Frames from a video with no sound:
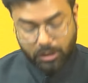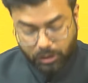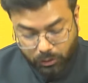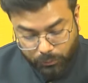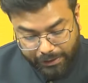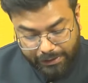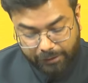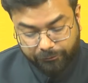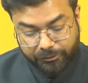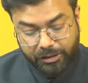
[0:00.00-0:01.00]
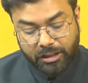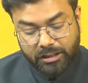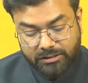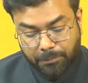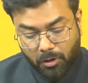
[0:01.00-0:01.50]
New Delhi
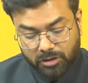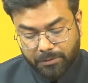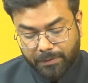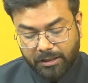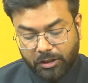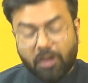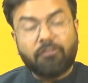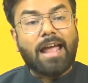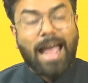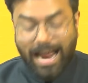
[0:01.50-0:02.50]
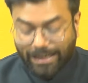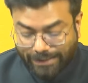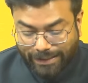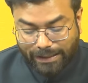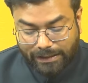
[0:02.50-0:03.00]
fears the possibility of
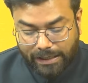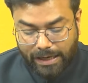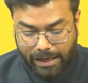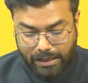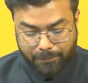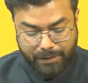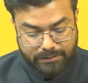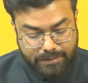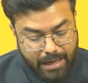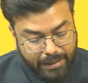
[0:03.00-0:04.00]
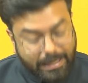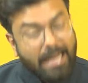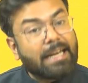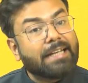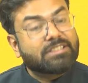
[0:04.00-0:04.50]
anti-India elements
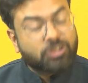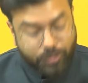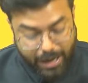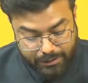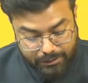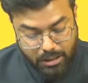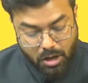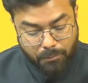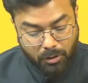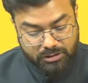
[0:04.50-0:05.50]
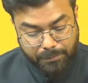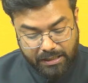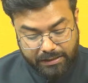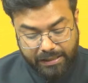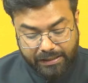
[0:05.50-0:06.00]
gaining strength,
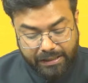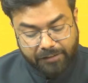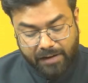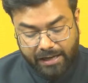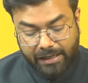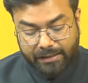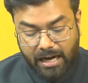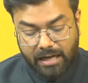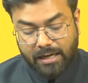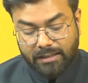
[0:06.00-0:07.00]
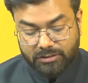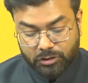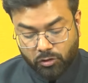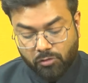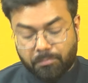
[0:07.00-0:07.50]
possibility redefining Dhaka's
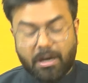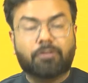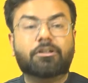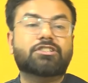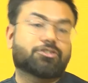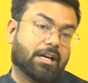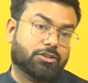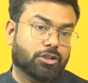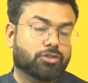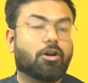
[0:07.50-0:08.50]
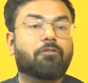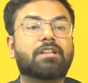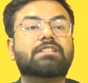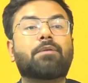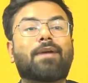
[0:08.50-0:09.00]
new power structure. So
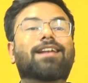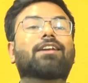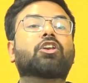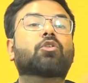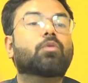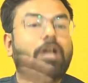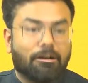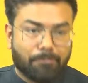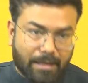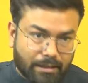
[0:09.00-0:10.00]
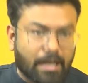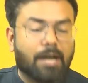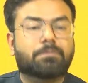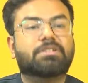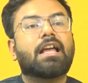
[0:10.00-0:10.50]
obviously when a new government
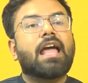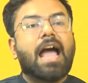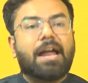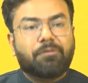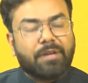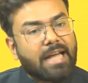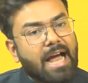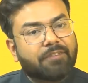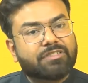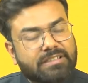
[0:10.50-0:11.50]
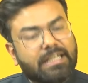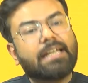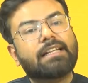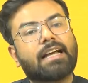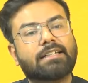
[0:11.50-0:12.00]
comes, and we have
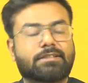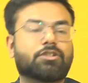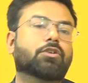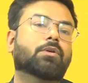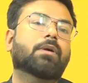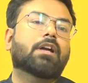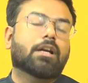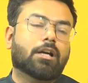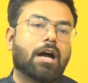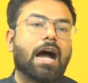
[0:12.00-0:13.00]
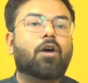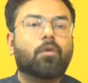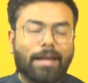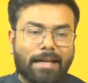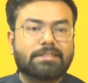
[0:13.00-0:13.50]
seen that, you know,
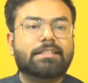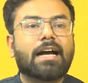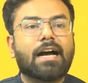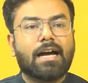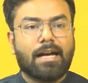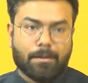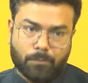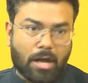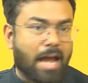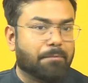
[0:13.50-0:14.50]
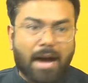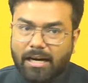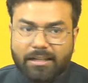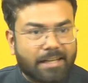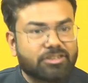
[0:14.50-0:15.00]
how India and
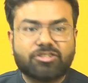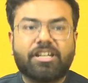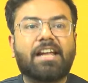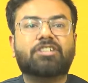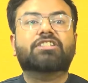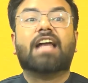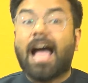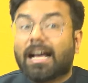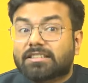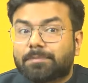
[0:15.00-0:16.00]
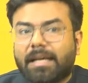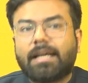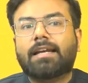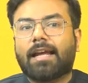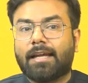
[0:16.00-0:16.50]
Bangladesh's relation has
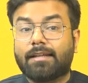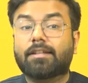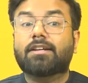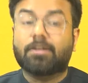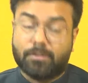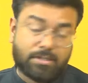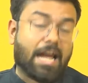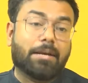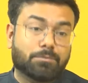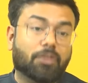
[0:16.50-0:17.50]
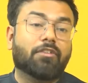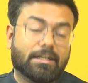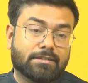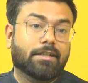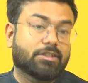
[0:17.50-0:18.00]
been in the times of
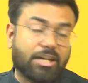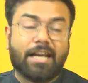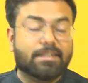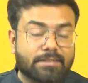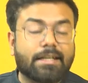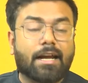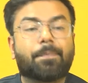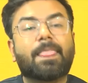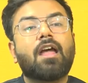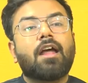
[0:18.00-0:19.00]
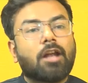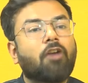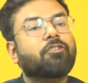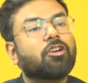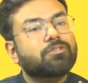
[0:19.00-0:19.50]
Sheikh Hasina. Now,
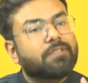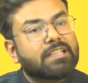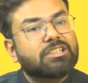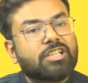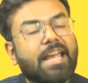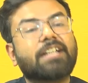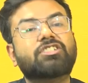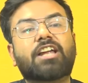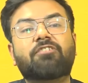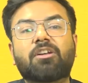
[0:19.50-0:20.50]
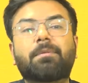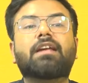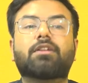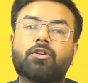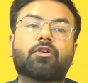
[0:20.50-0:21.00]
of course, with the change, there will be,
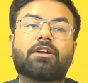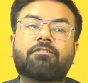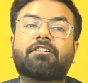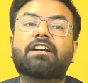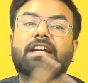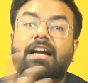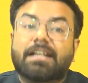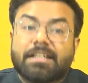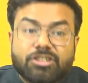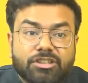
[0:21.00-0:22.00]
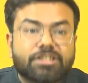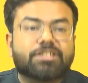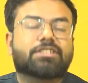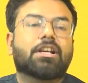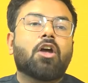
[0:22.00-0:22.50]
you know, different
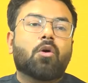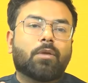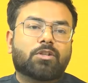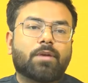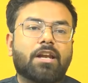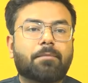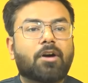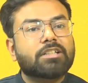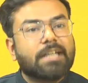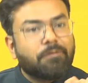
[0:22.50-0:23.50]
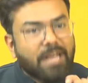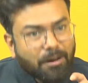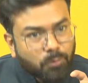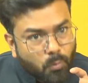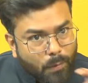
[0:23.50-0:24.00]
conditions which will emerge, and we
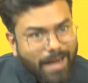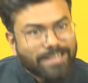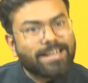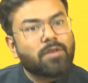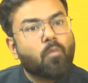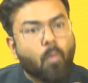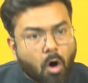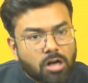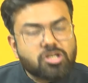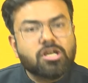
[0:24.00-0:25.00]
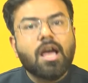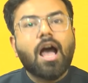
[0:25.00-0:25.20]
have to wait and watch